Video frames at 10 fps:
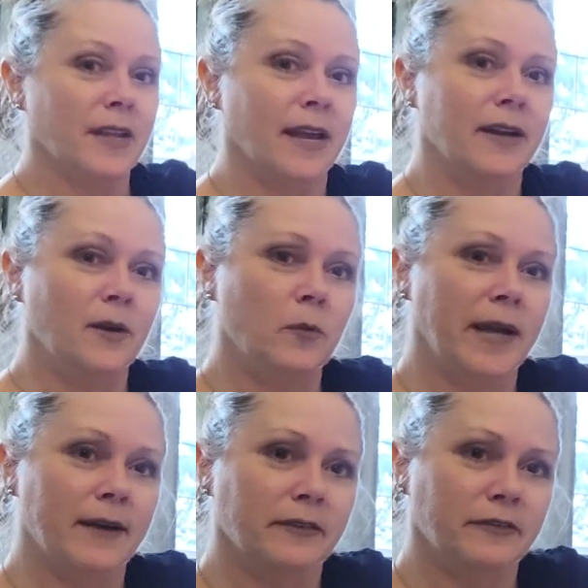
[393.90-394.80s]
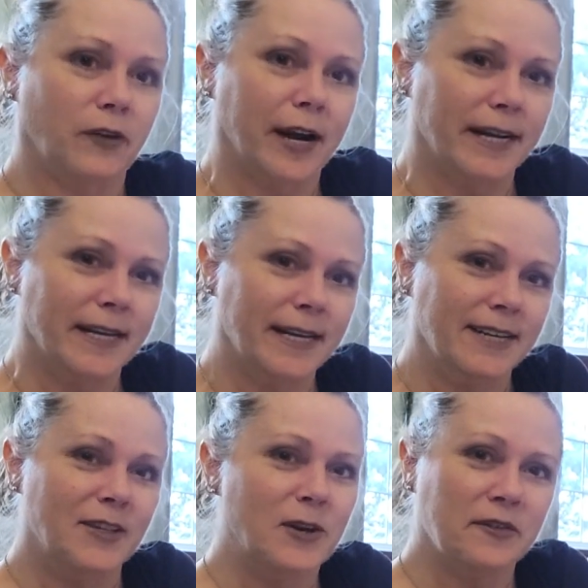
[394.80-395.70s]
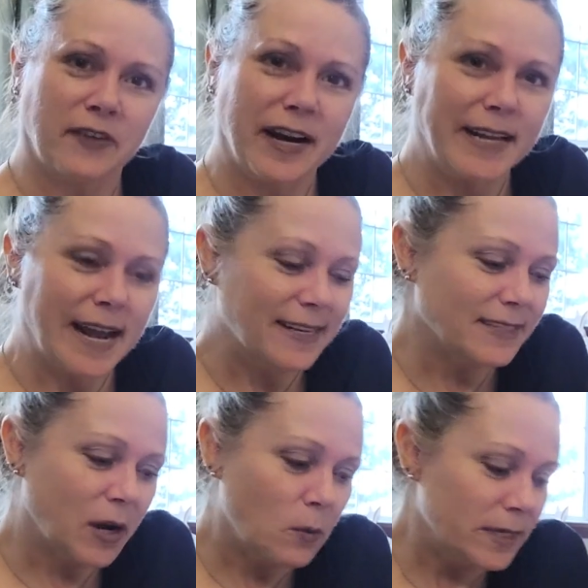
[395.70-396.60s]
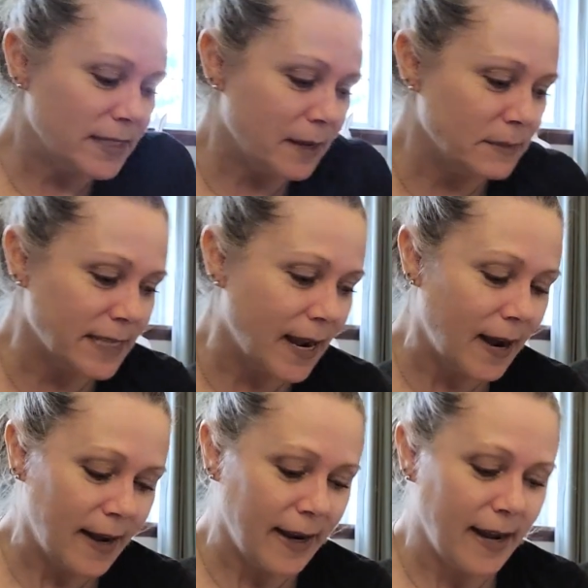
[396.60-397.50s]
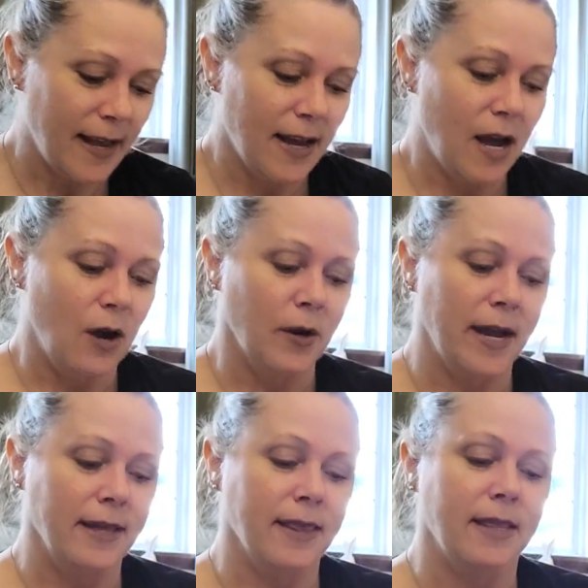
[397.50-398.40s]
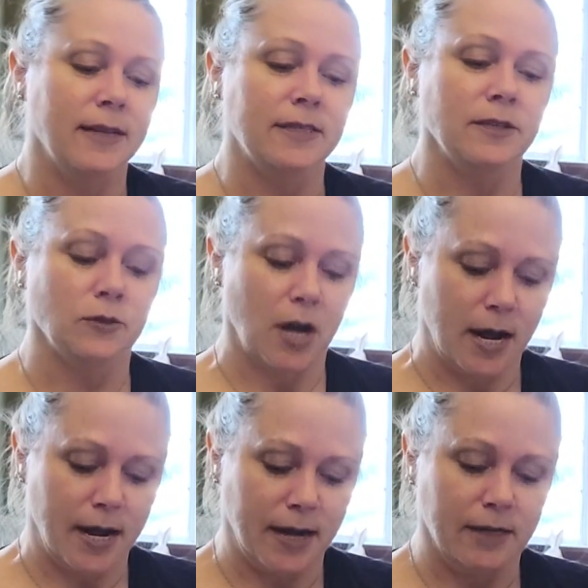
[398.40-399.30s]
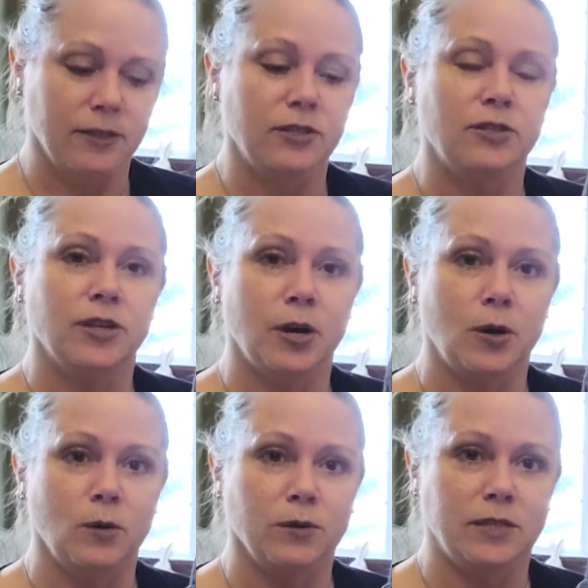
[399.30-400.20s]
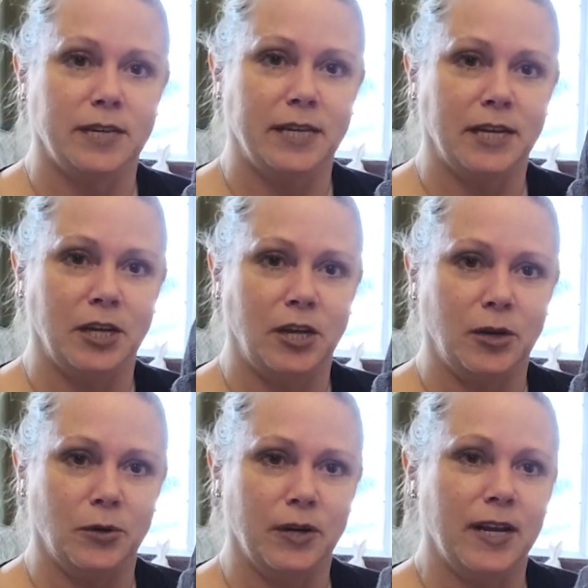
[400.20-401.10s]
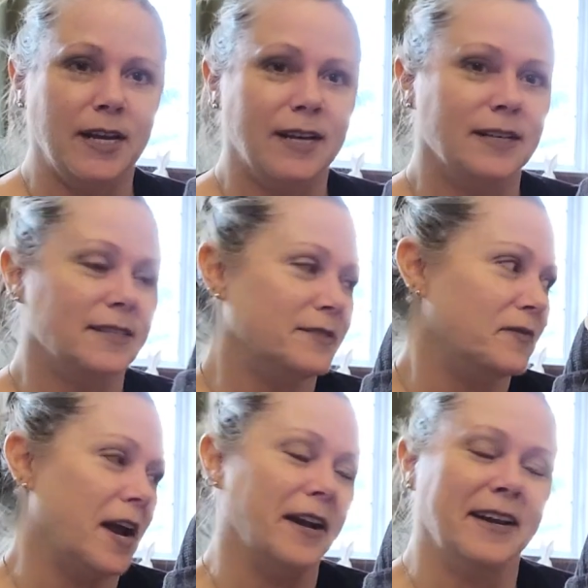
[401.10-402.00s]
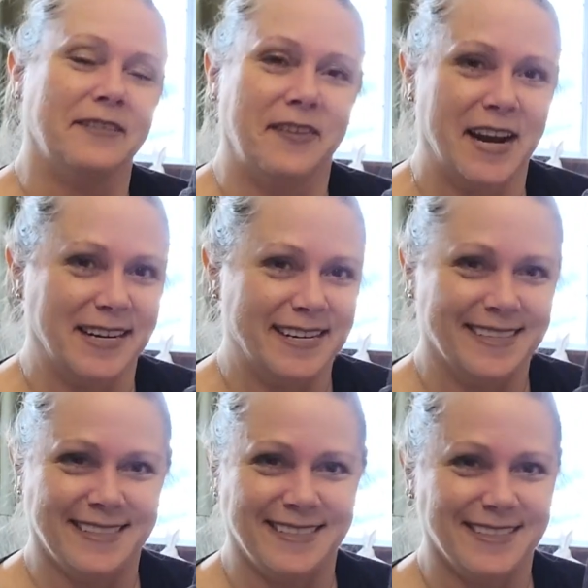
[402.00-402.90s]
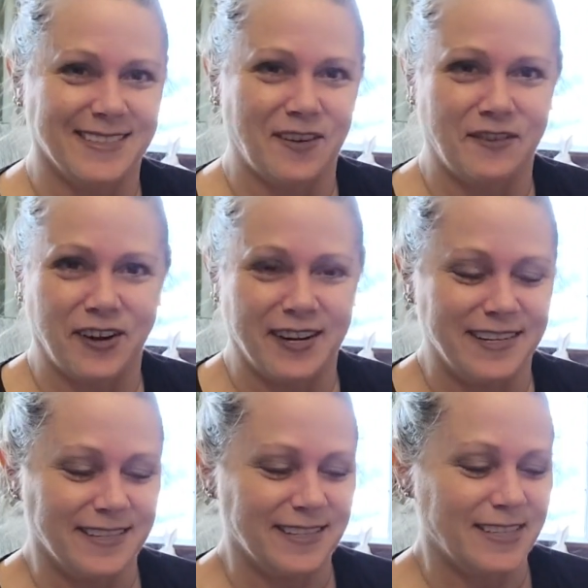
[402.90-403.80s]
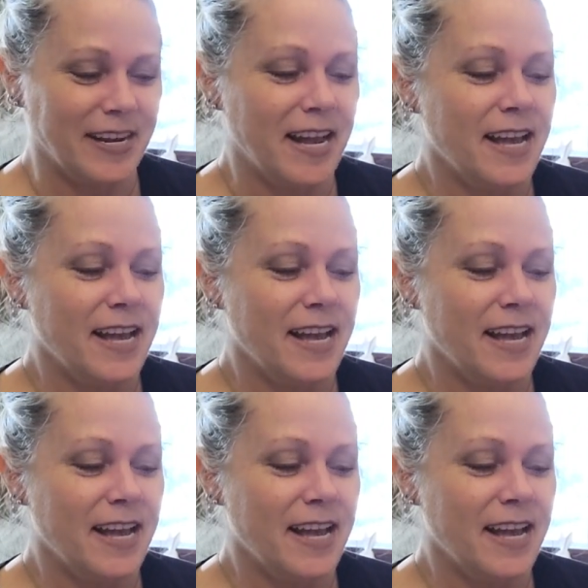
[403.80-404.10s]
And oh, we have a Franny. You know, Franny has to always come say hi. Okay, this little guy is so stinking cute. Franny's just our friend, isn't she?